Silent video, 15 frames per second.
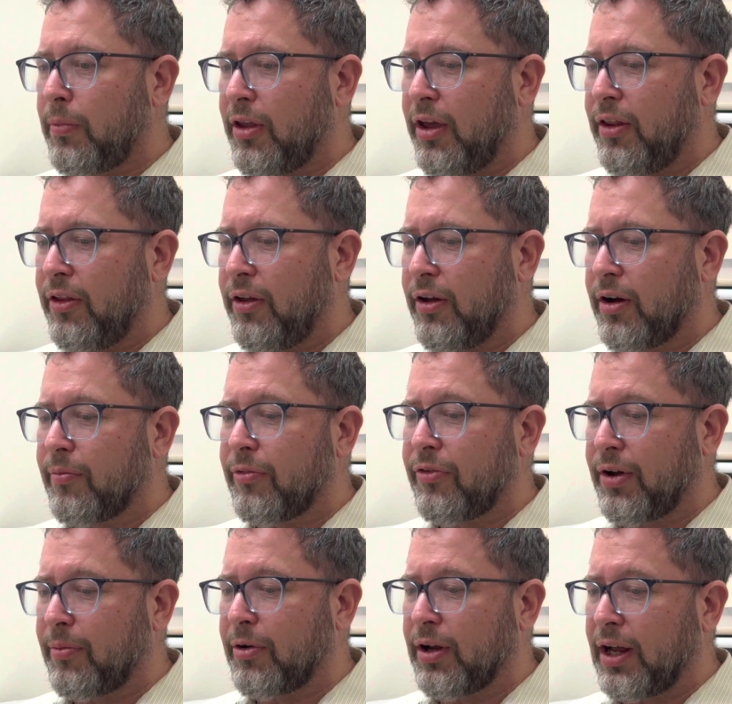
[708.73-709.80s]
in the
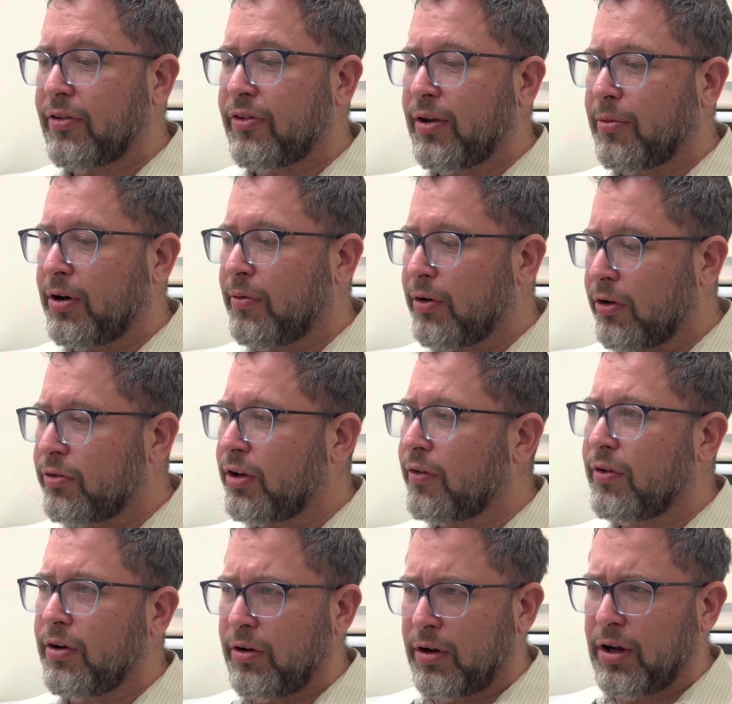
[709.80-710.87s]
last summer, I would go to
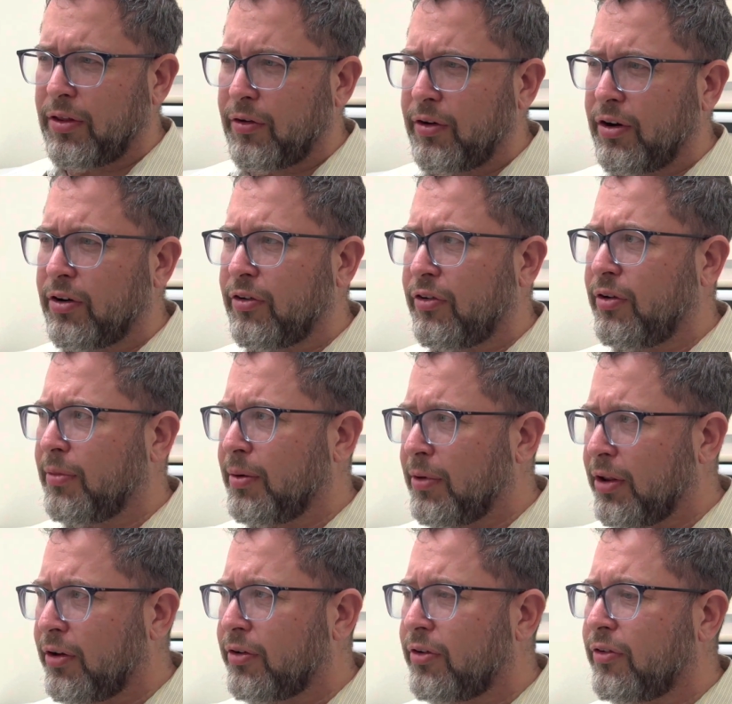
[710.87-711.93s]
every other year to see my
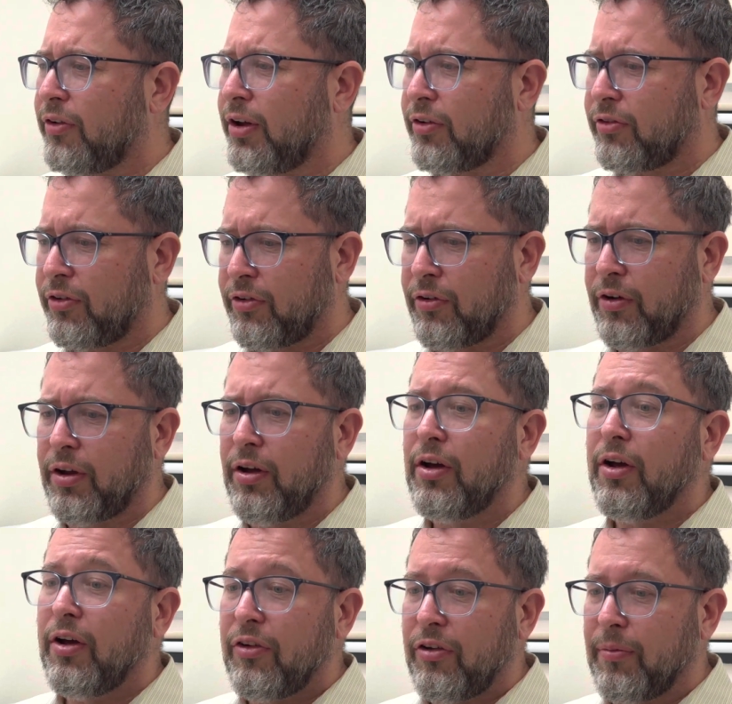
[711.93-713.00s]
mother, to see how she's doing,
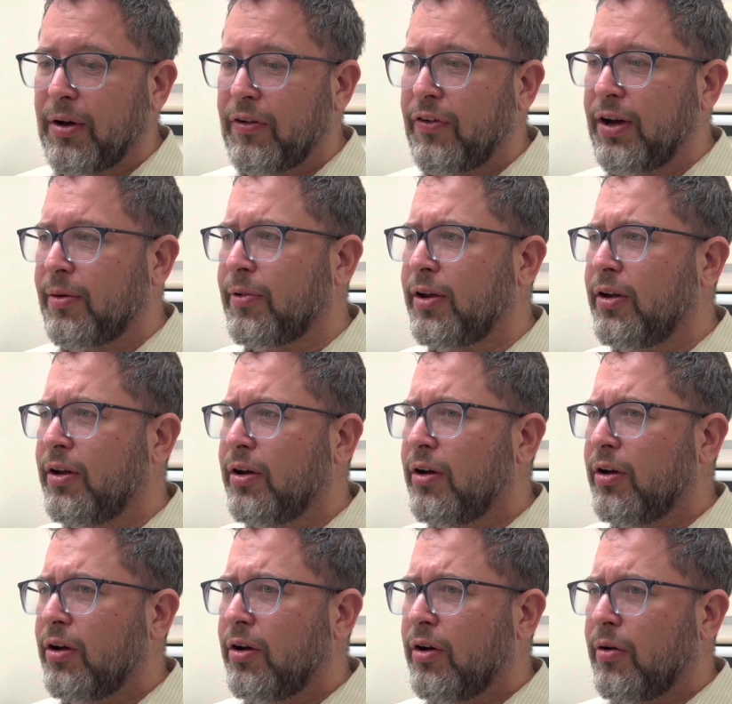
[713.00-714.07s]
see my family.
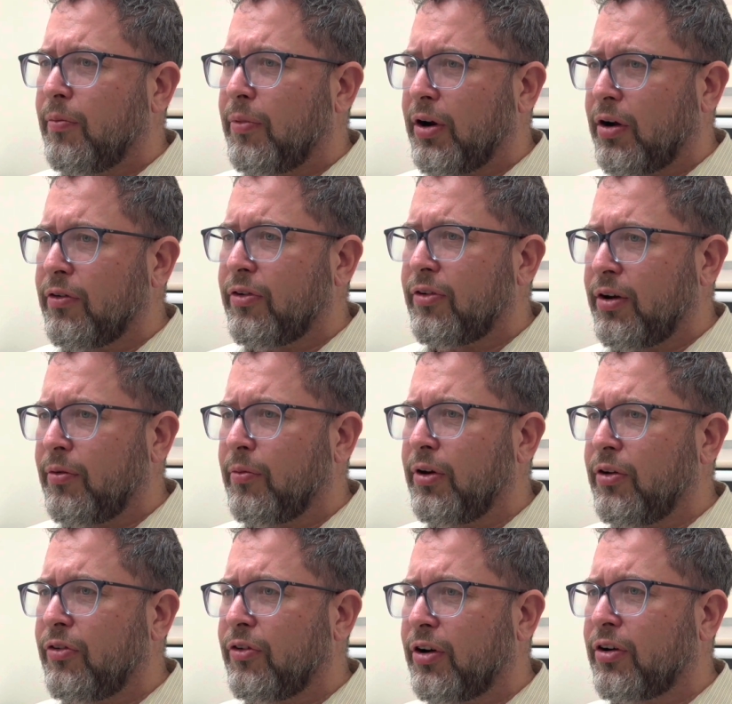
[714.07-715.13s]
But all of a sudden, when
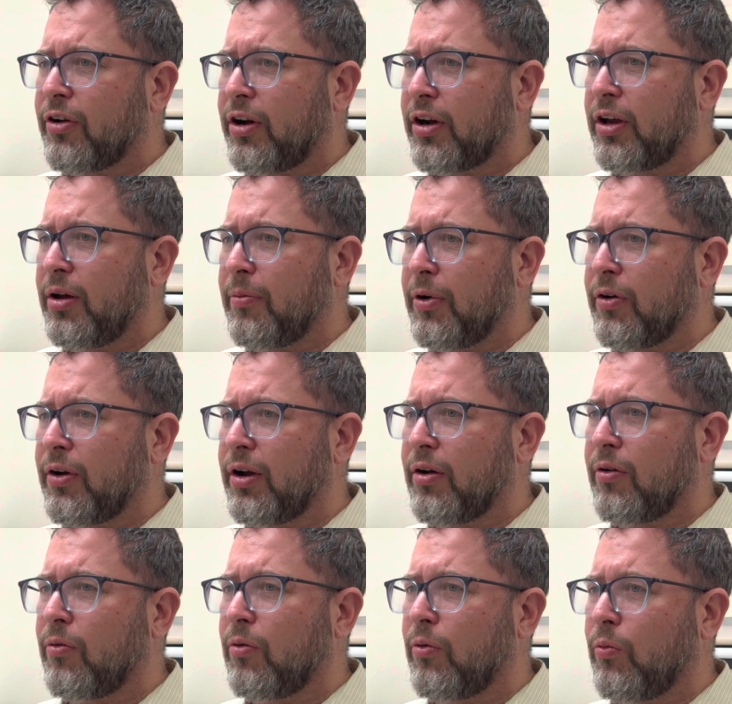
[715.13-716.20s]
you start talking about
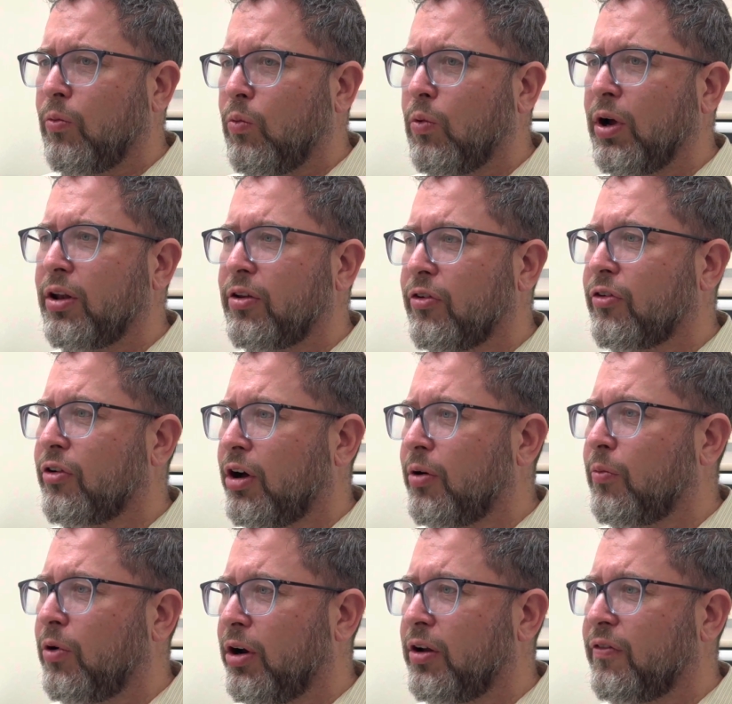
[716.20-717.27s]
what does God
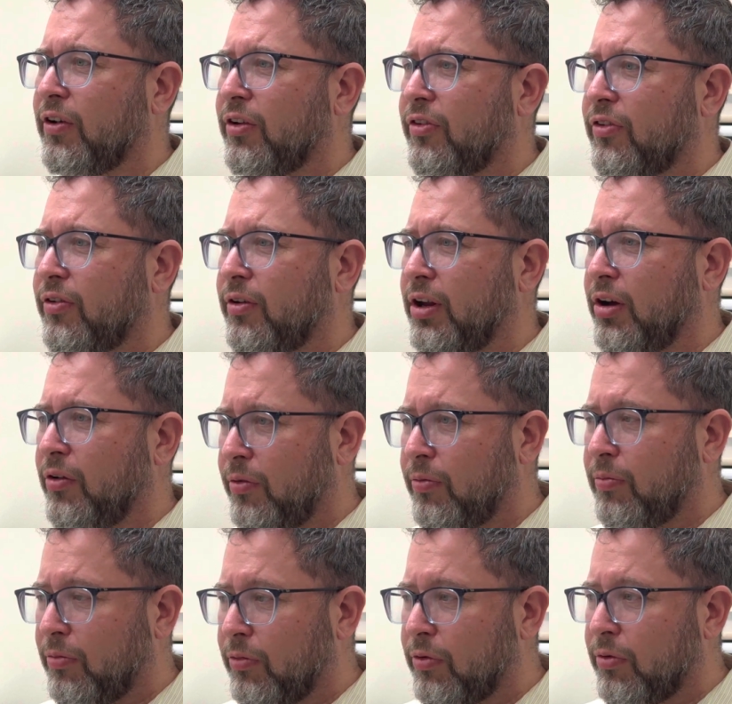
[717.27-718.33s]
want of us, now
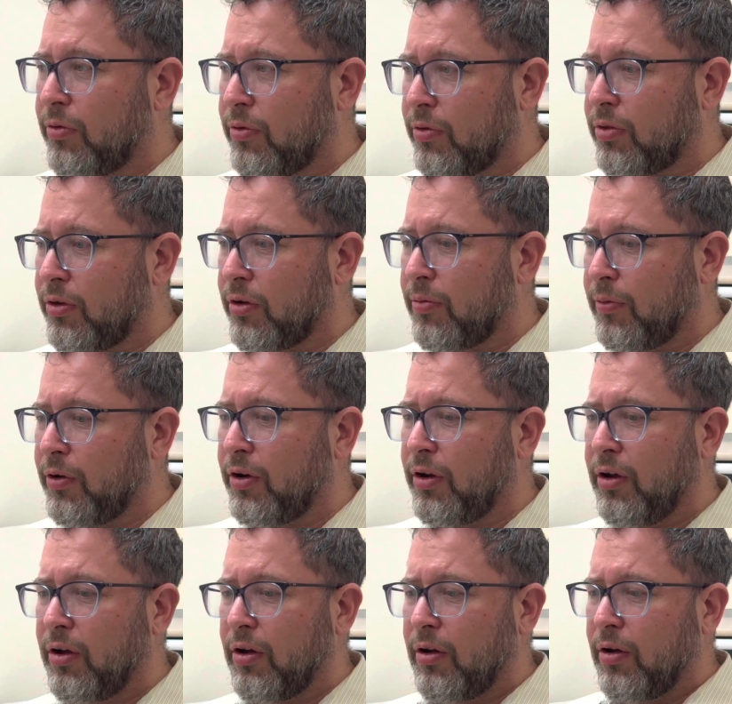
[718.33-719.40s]
the
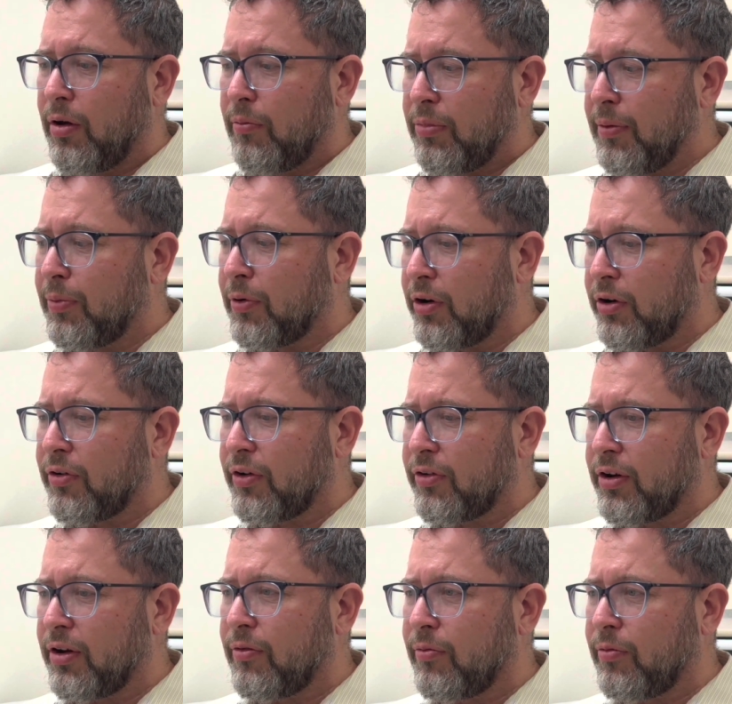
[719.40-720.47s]
community, people are
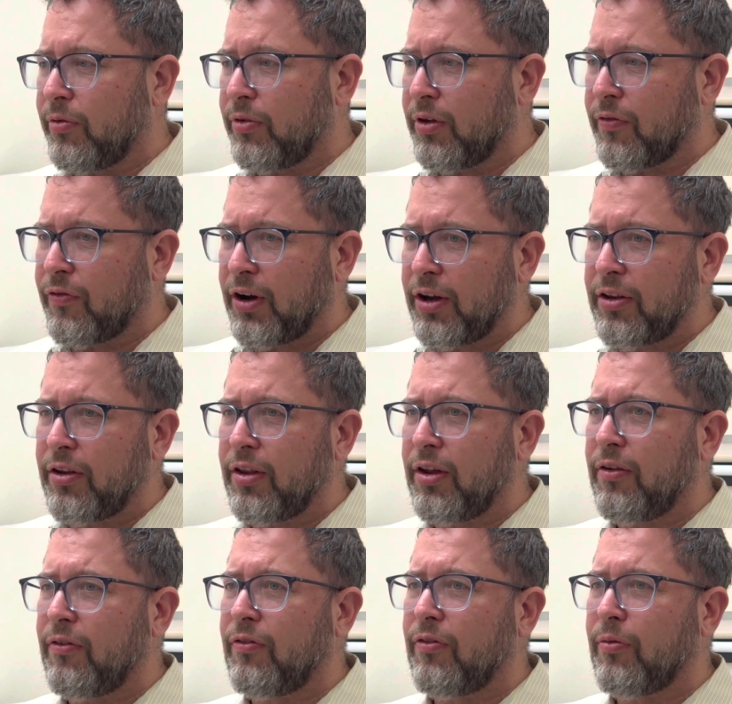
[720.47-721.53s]
interested in, to find that
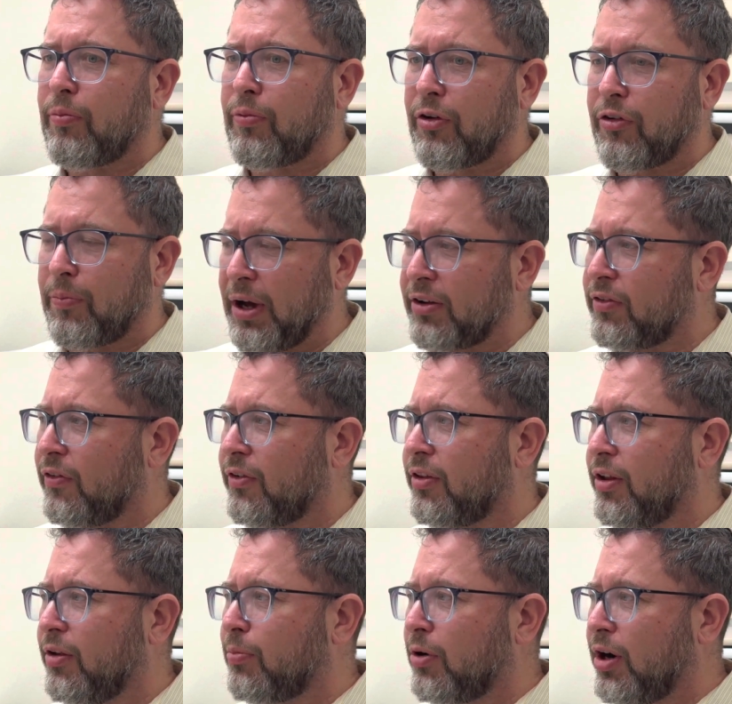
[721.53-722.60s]
the perspectives that
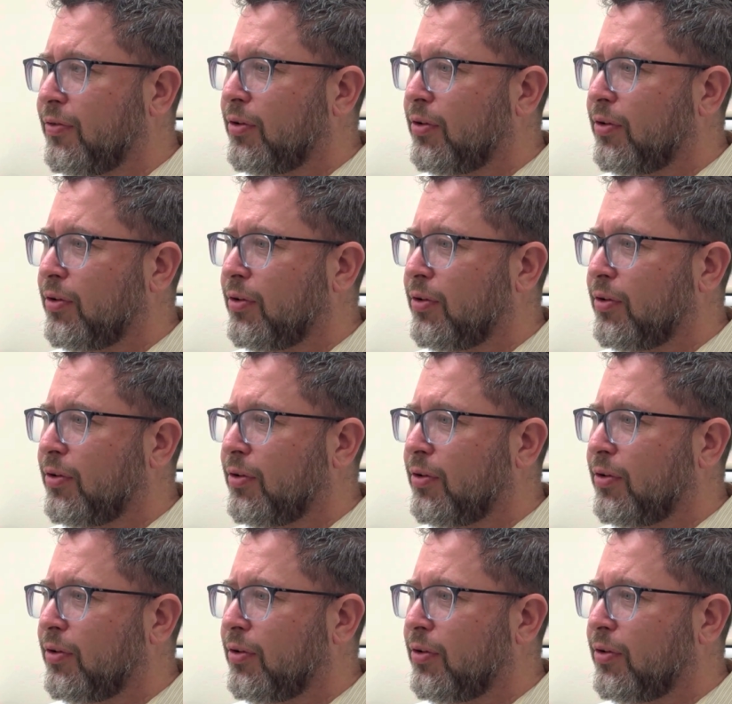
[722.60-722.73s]
these prophets